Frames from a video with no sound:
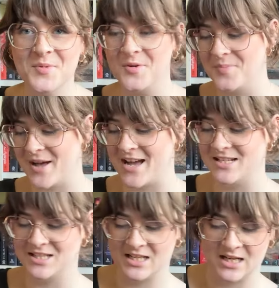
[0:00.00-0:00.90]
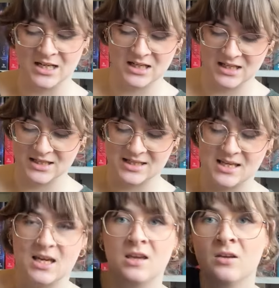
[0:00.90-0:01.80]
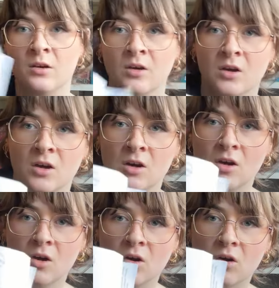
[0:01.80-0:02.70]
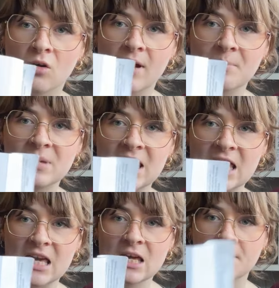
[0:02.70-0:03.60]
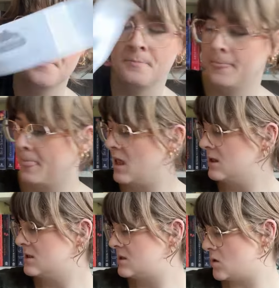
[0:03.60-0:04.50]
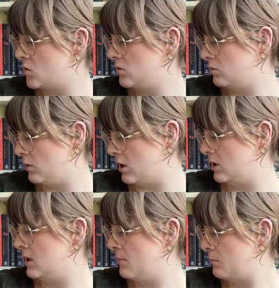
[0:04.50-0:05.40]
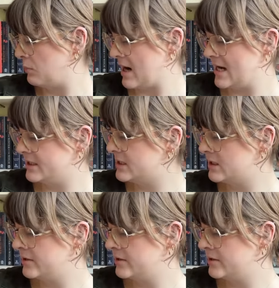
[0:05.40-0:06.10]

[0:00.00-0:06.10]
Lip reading: wool band, and it is the Kremke Soul Wool brand,